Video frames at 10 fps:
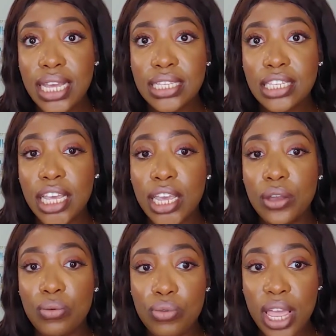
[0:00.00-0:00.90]
it's a
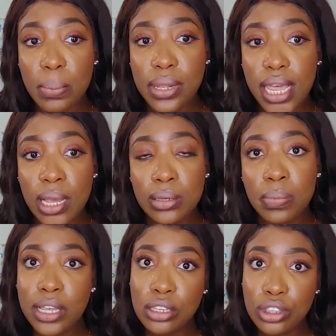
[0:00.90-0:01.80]
great place
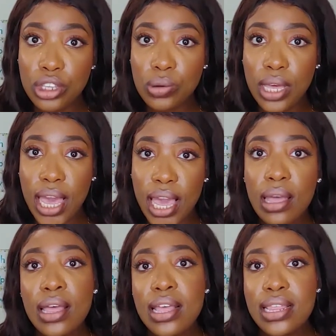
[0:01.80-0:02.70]
based in the UK
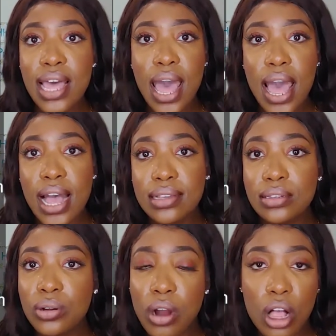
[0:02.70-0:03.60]
that
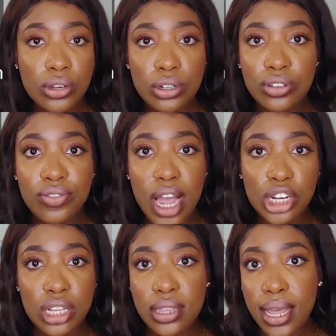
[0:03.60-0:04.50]
has all sorts of
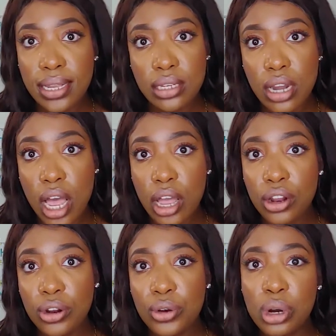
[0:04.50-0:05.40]
fashion that is not
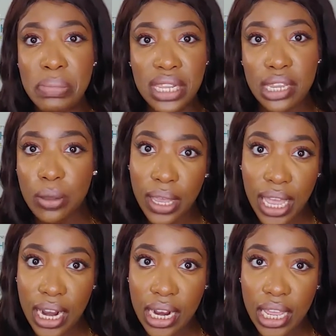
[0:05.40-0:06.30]
normally
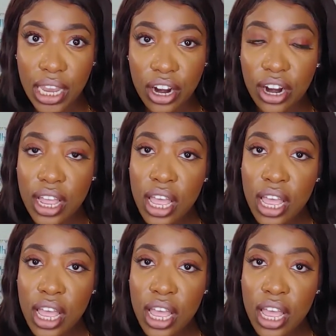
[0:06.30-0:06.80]
located here